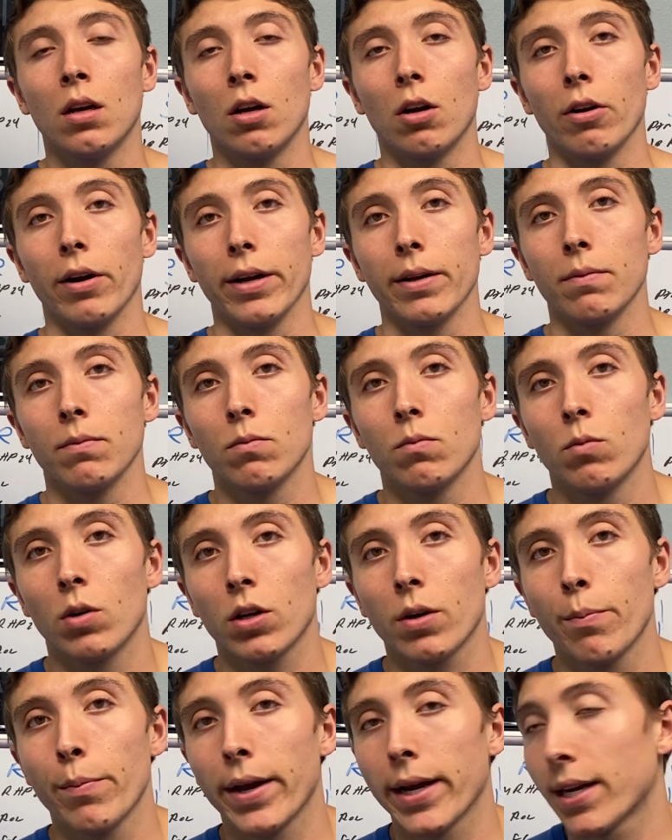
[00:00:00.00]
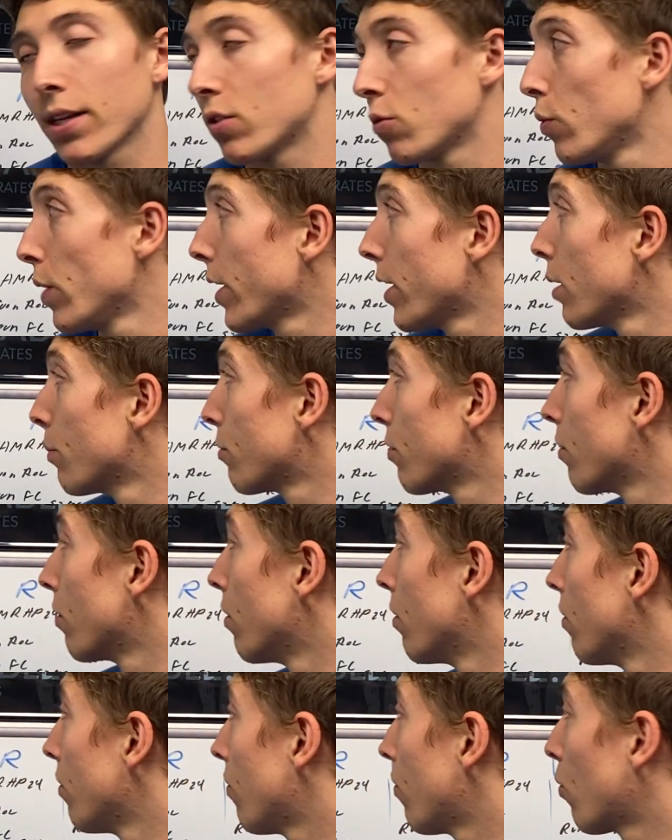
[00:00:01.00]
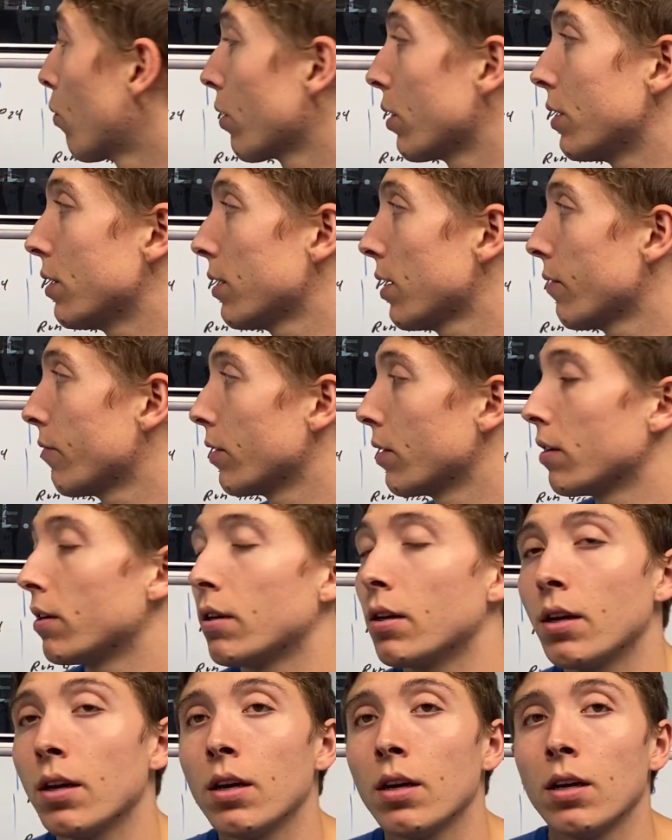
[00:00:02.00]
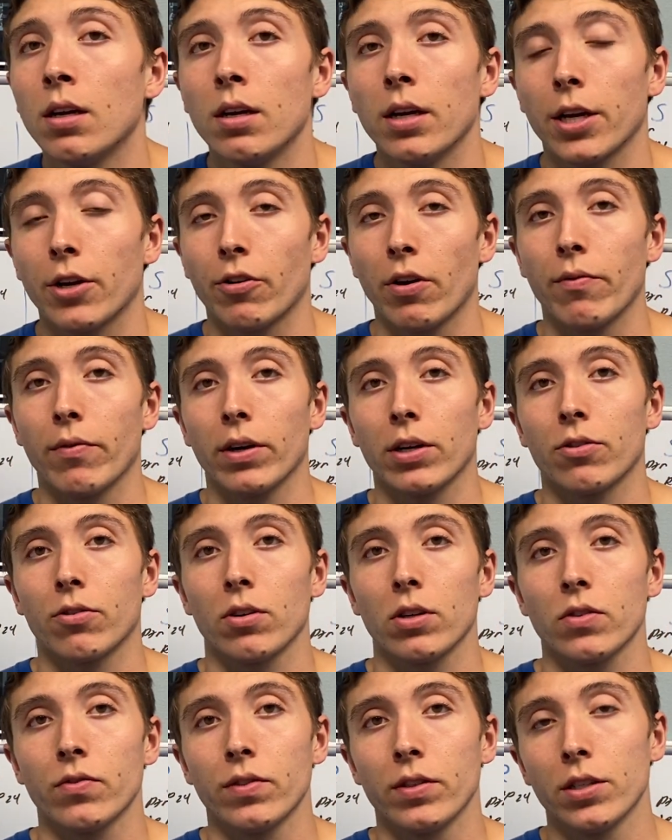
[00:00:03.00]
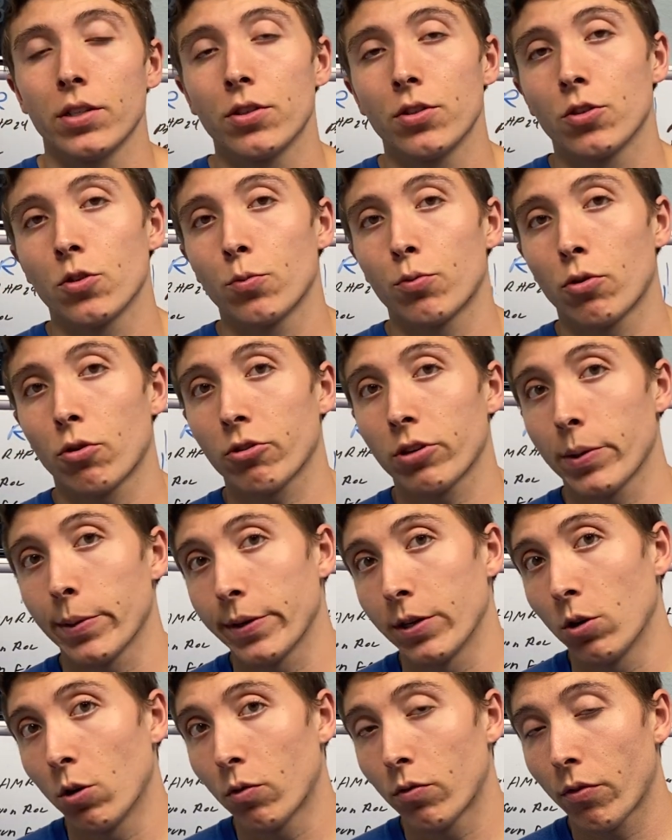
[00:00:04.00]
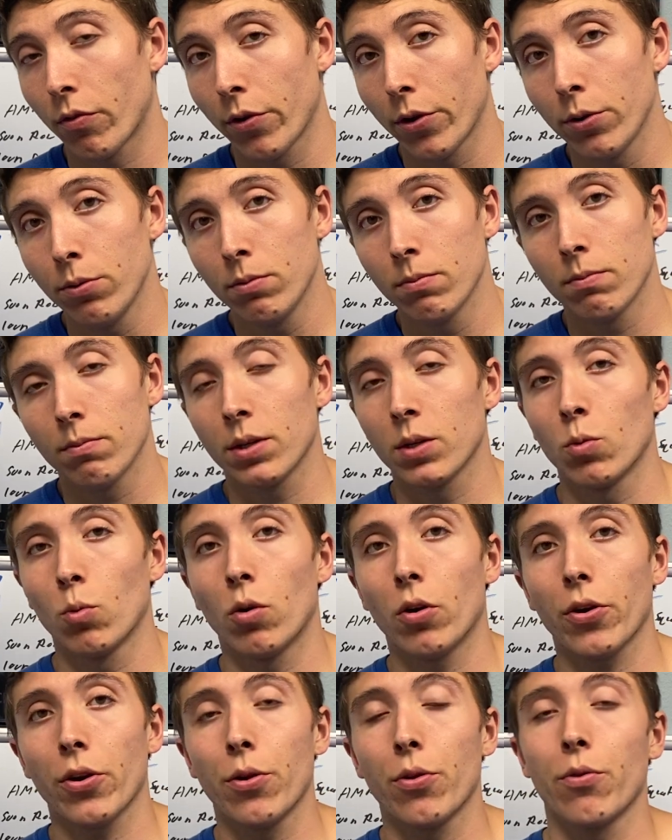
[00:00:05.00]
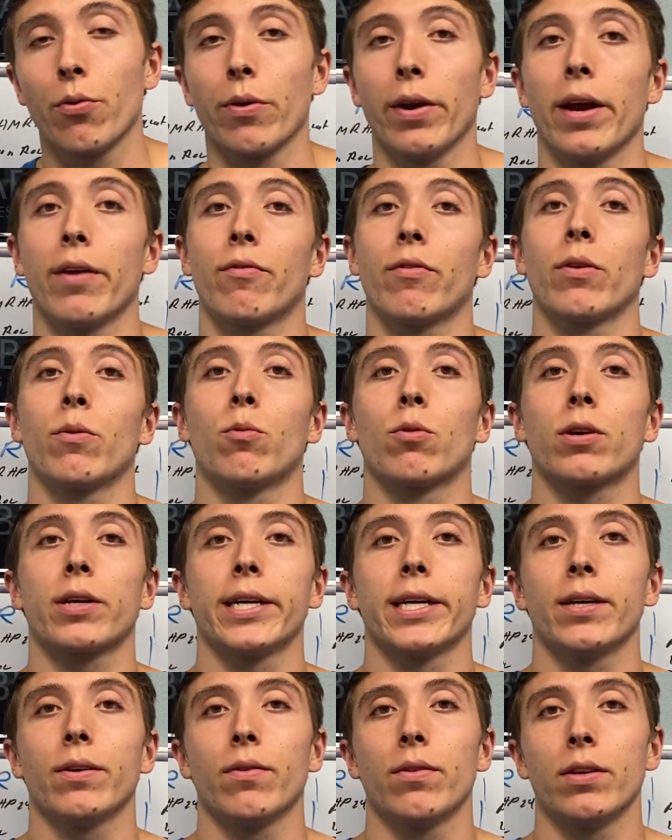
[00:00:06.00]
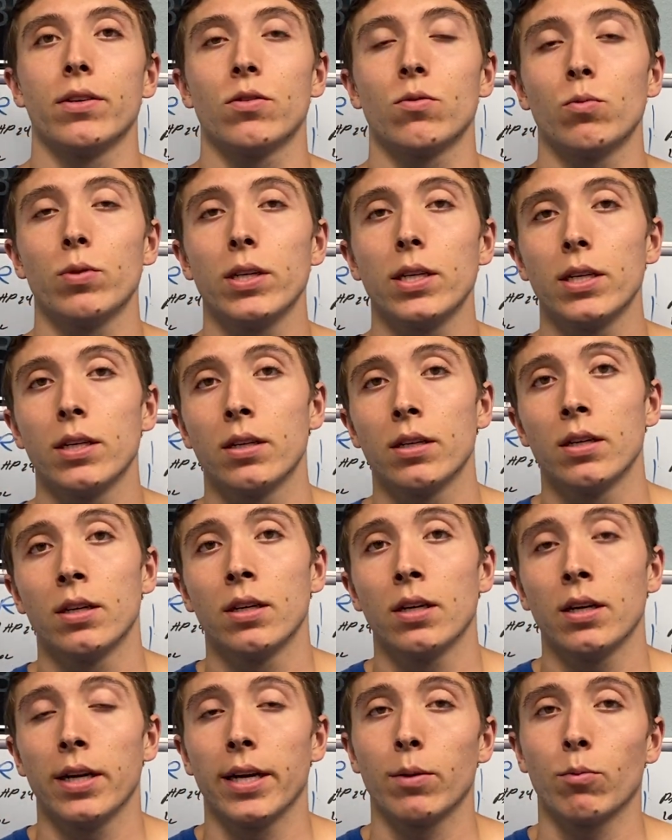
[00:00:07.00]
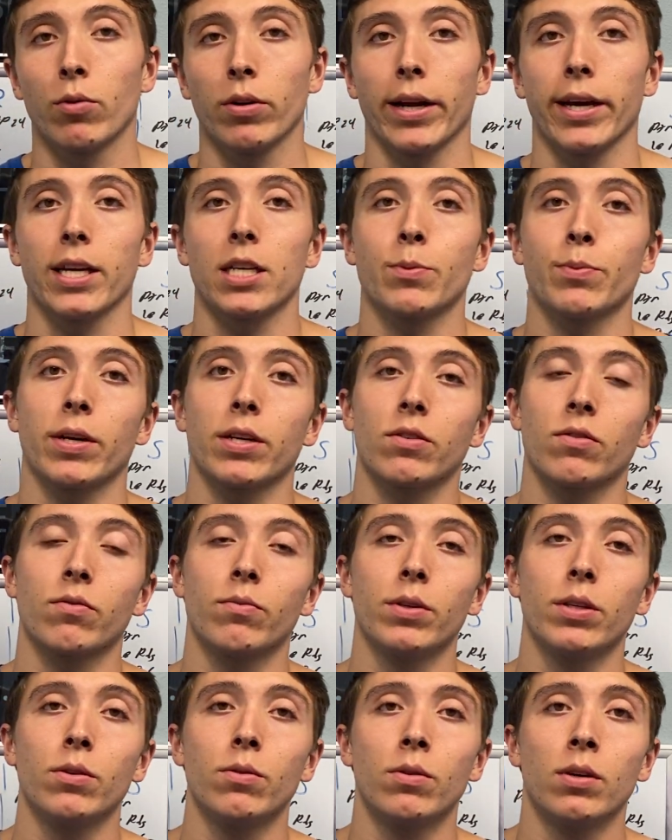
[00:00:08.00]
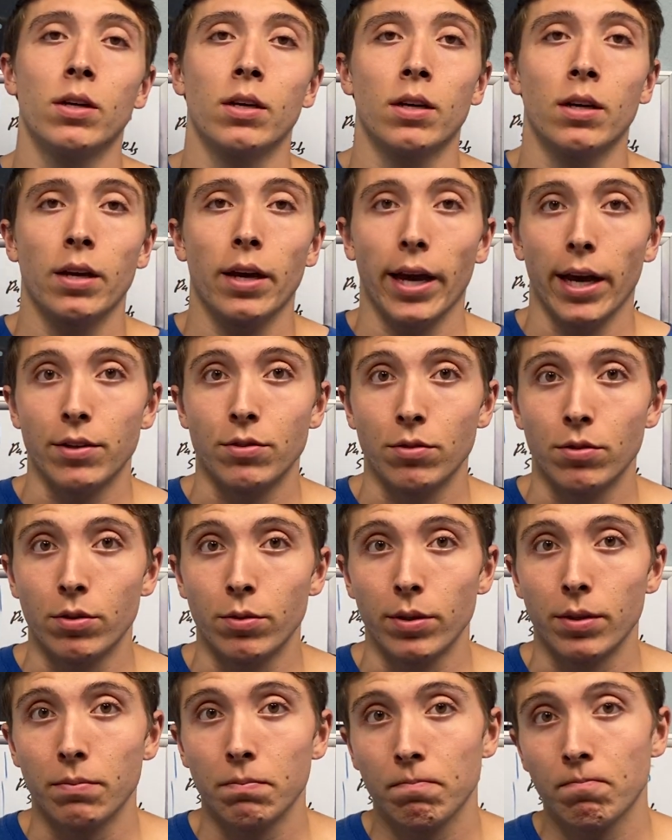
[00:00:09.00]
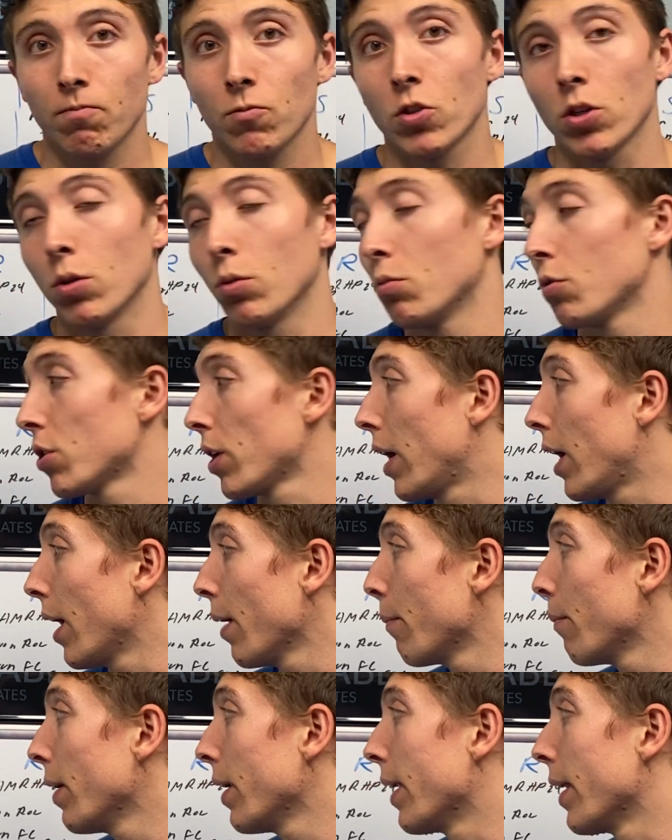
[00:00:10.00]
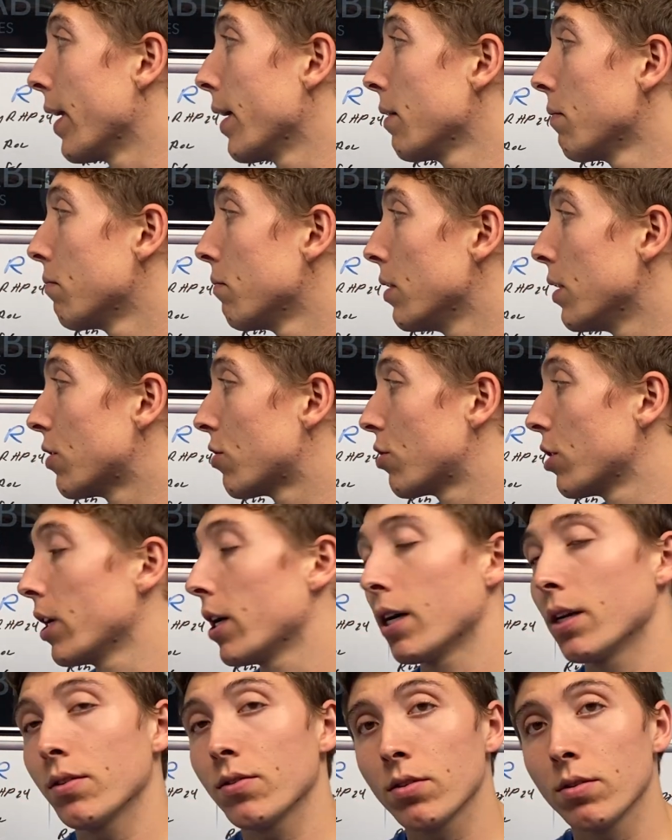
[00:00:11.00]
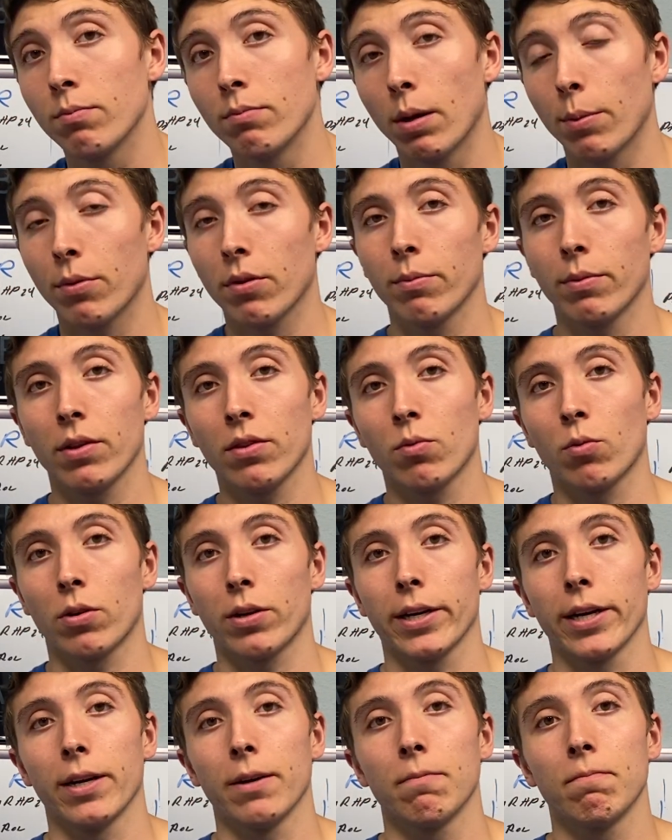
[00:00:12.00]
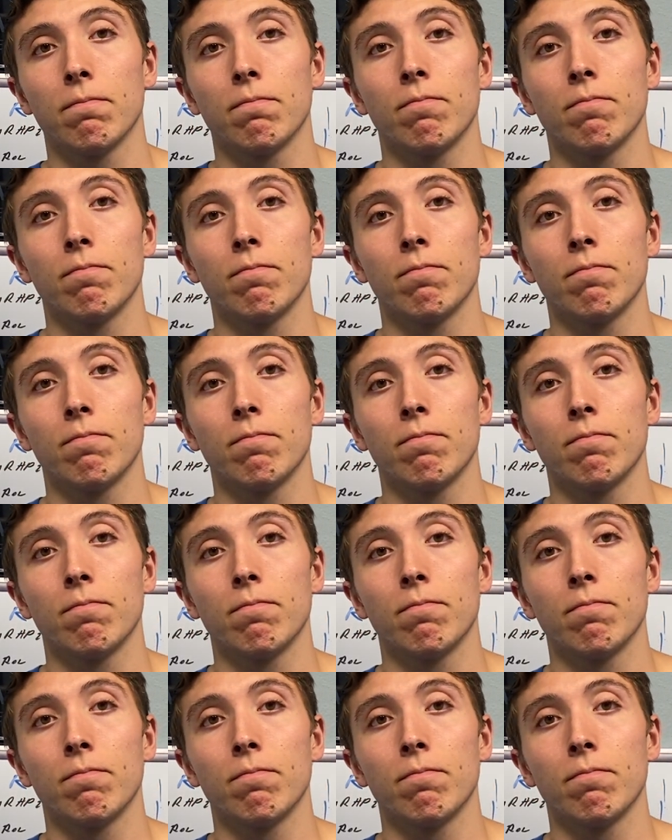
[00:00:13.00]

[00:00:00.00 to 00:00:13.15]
All right, welcome back. It's week number 47 at Grapevine CrossFit. This is your programming overview. I'm going to walk you through every workout this week and what I expect from you as you do it. So on Monday, it's John's Member of the Month workout.